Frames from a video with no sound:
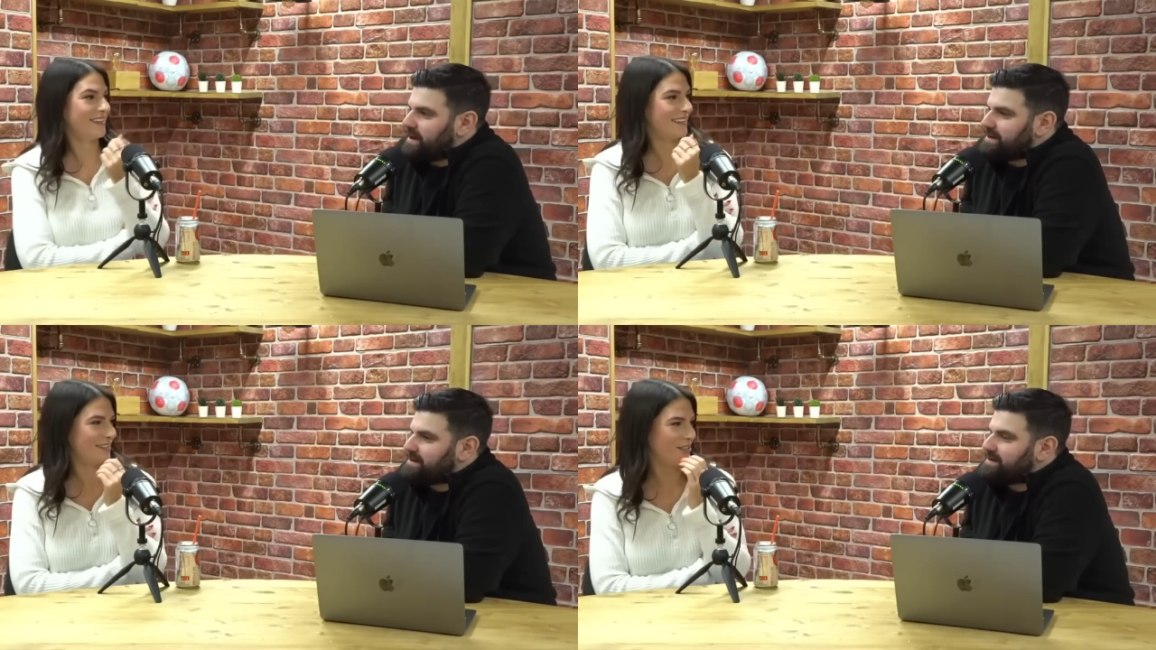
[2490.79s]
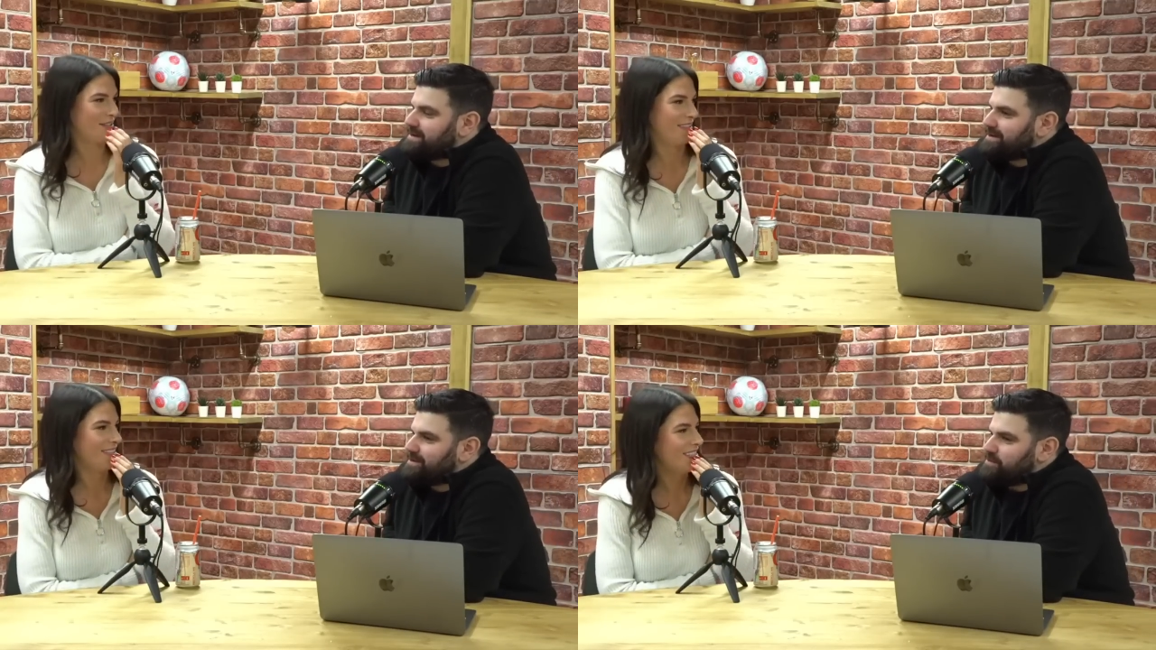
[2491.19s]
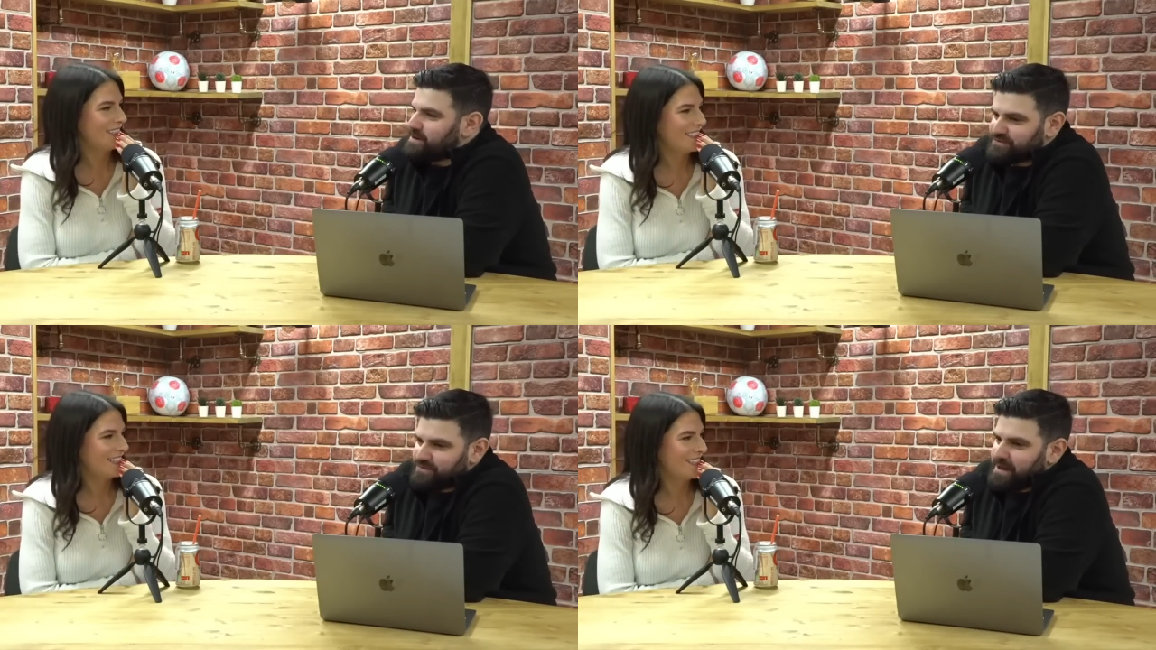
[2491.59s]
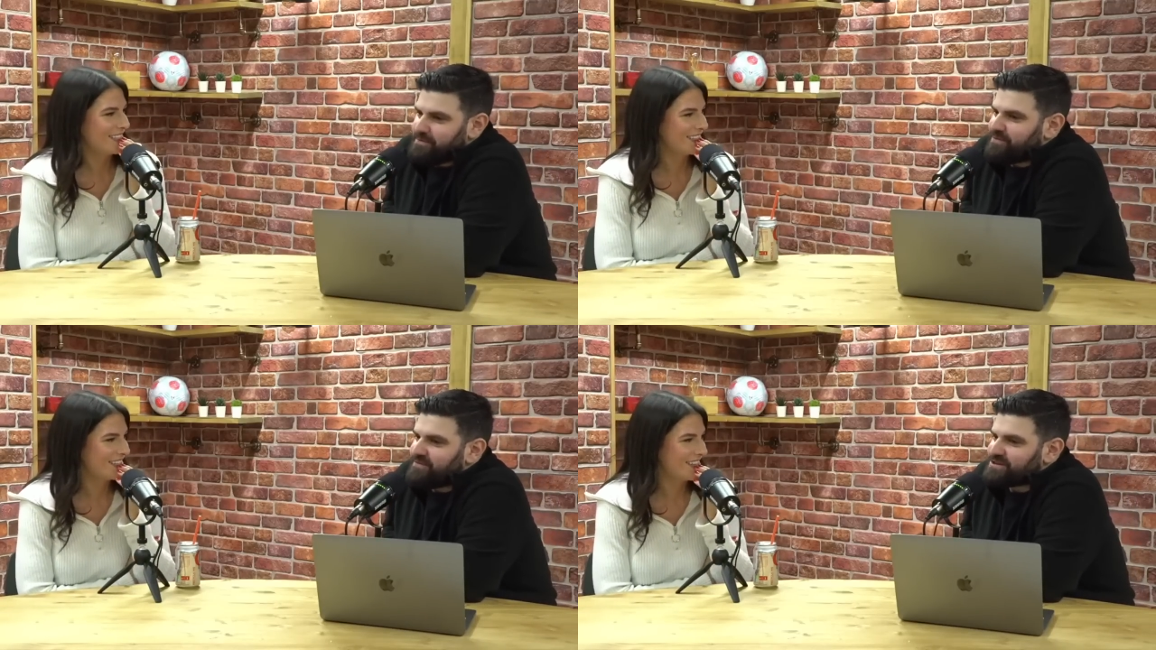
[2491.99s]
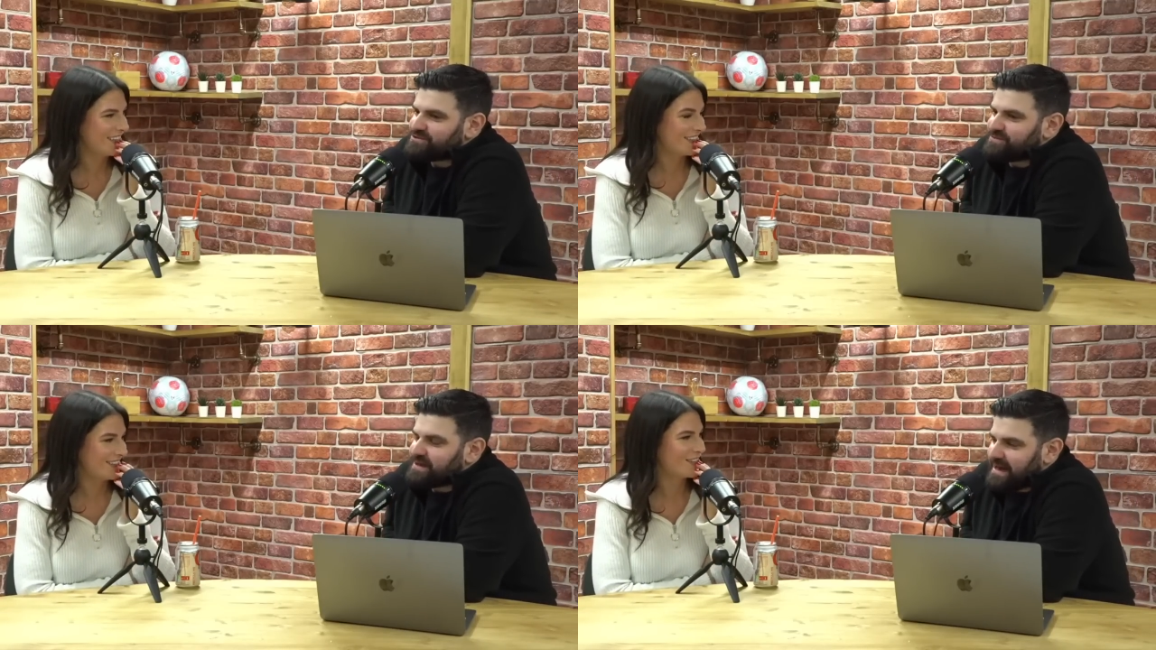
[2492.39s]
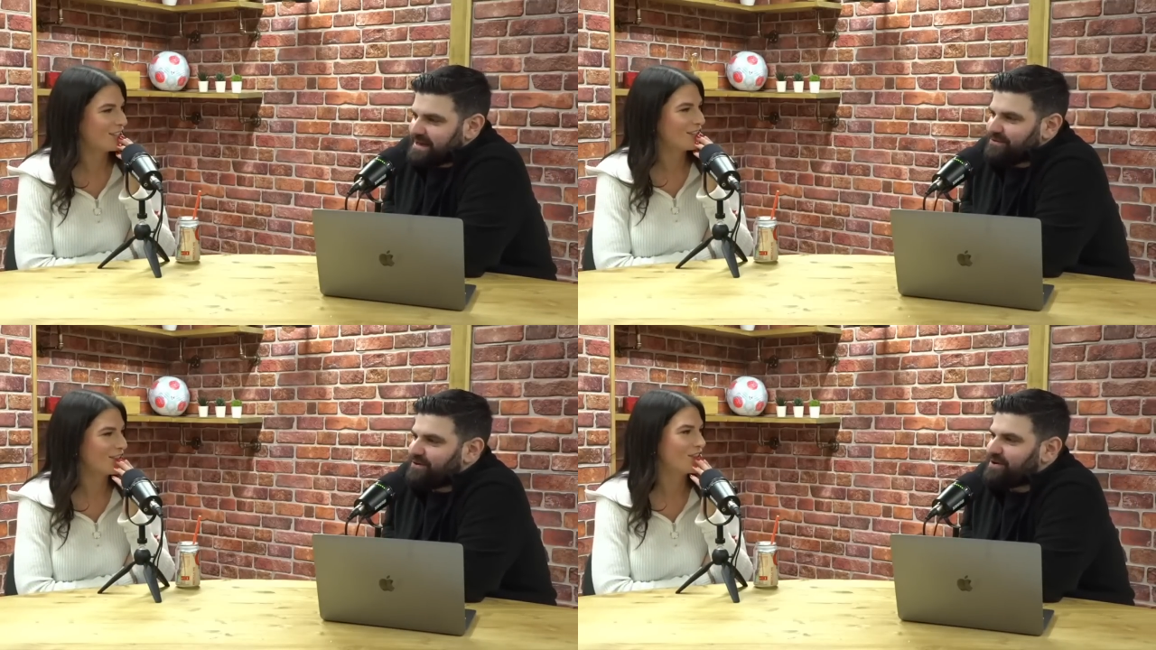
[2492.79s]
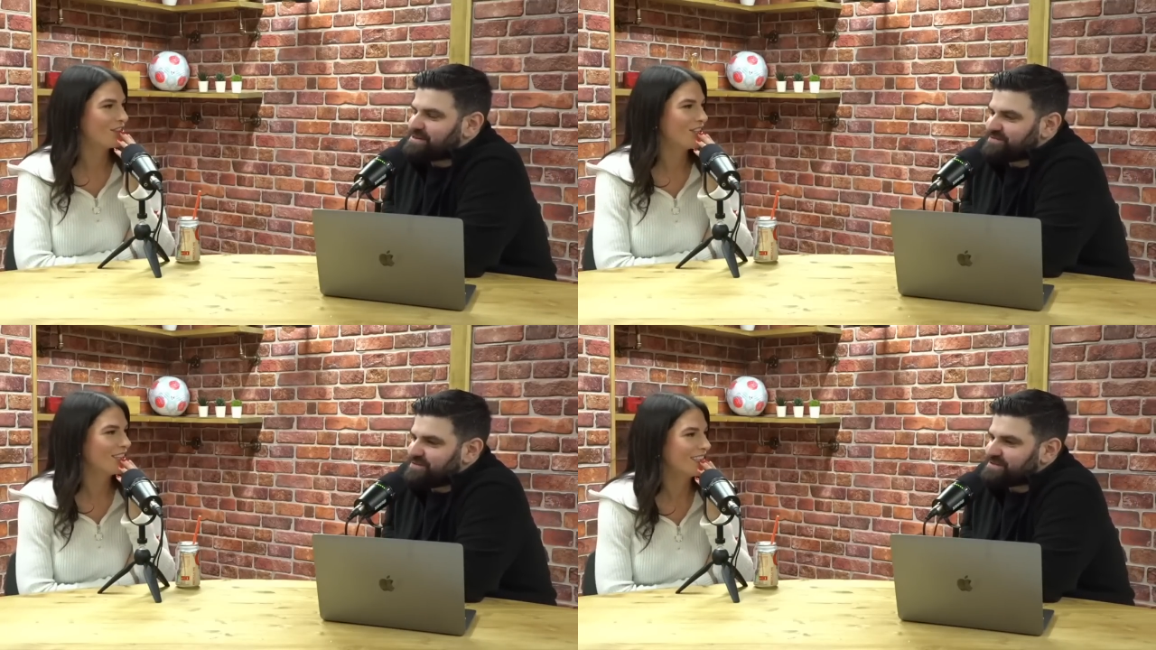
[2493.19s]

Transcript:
Speaker 1: like, must remain professional, cannot ask for a